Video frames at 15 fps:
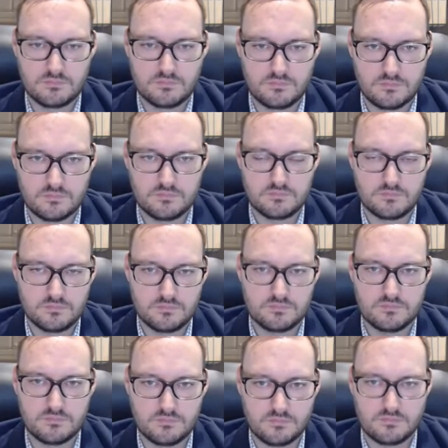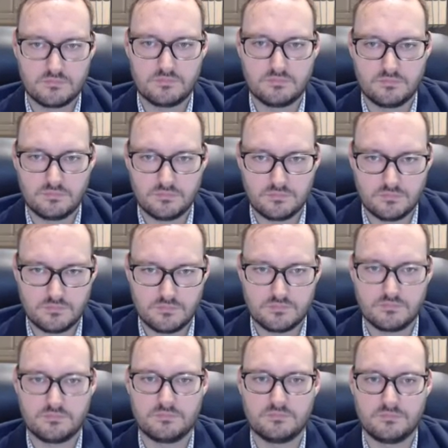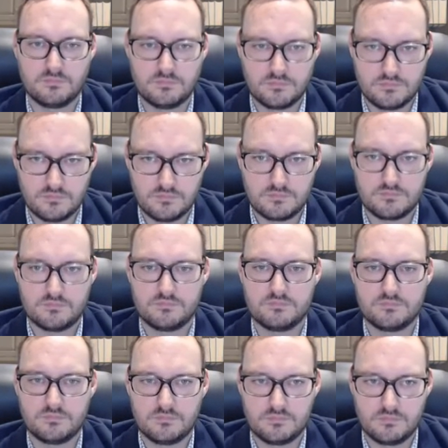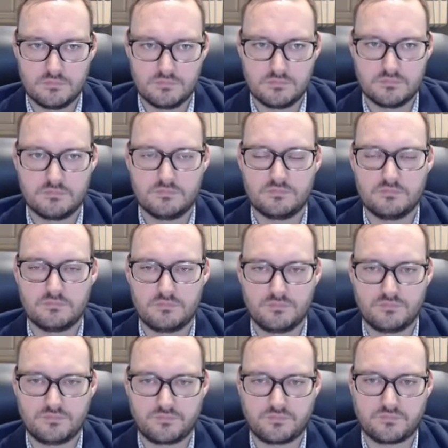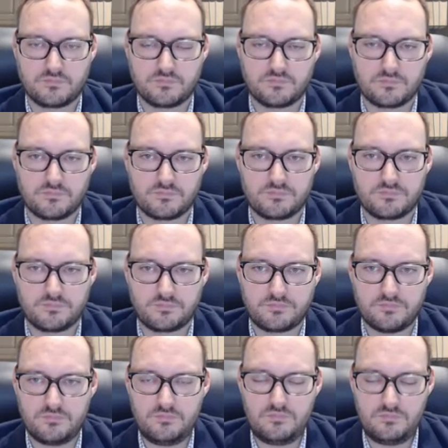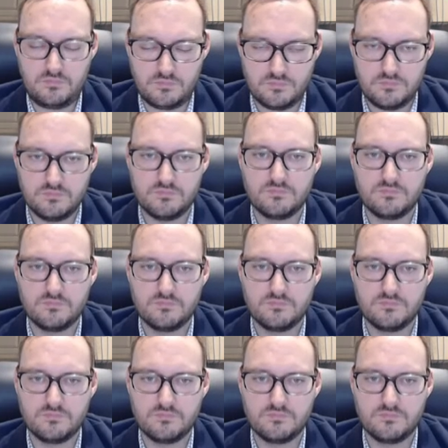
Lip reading: This person isn't speaking.